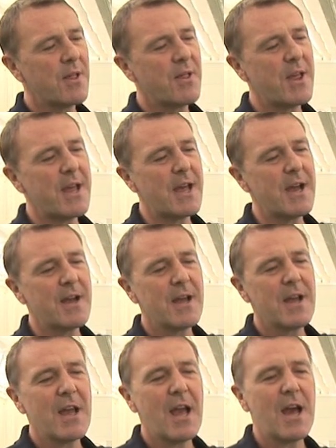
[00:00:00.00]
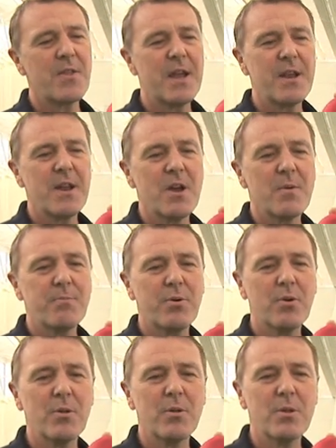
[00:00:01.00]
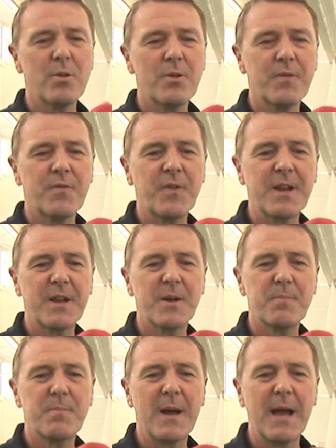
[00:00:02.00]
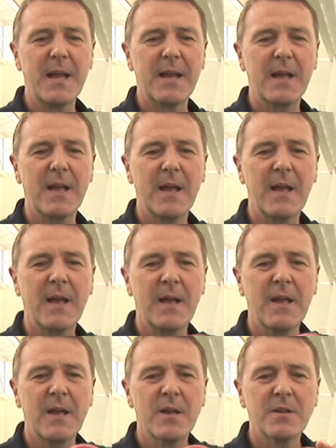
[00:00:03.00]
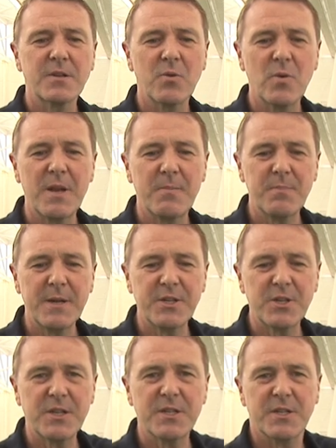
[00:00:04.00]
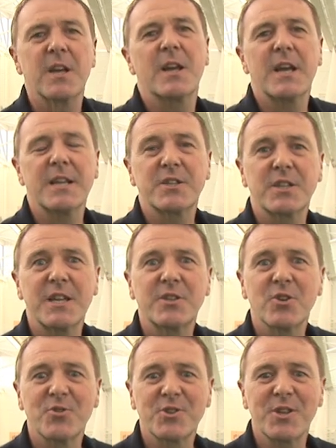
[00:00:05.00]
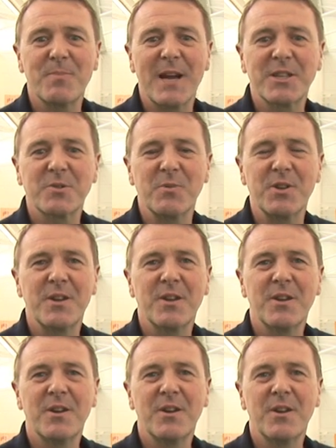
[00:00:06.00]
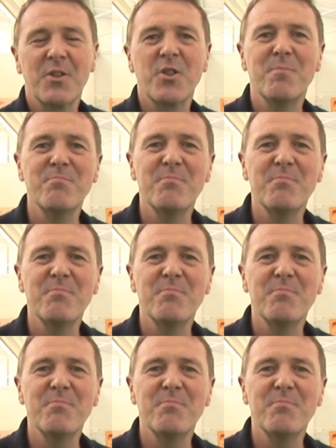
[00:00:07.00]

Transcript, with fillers: there and then pull the finger back so when it pitches it skids onto the batsman the